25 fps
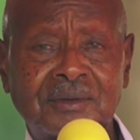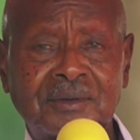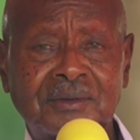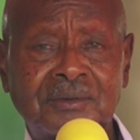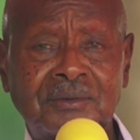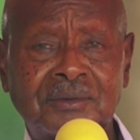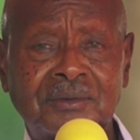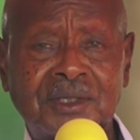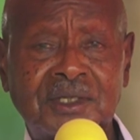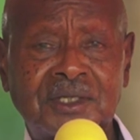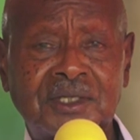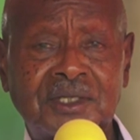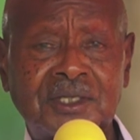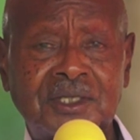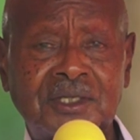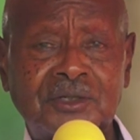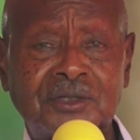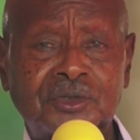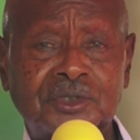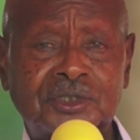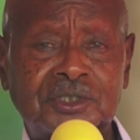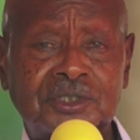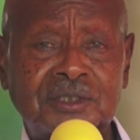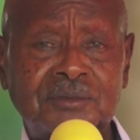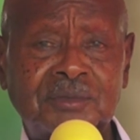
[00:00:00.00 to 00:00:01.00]
When he
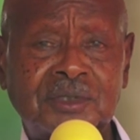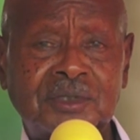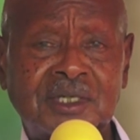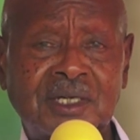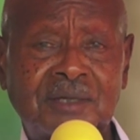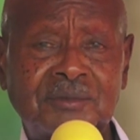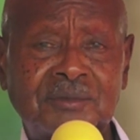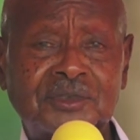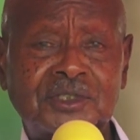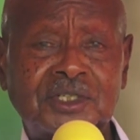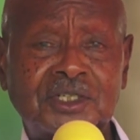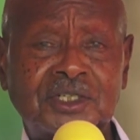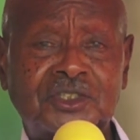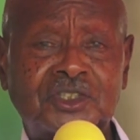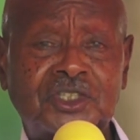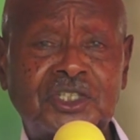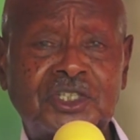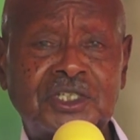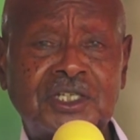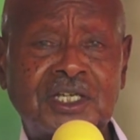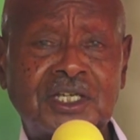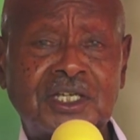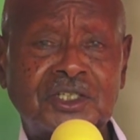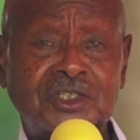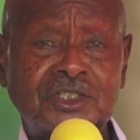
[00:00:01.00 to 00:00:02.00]
or she becomes a
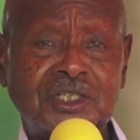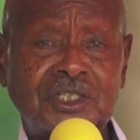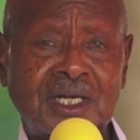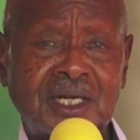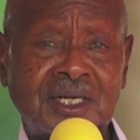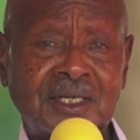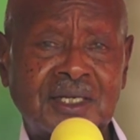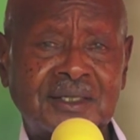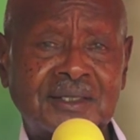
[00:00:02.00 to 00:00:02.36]
teenager,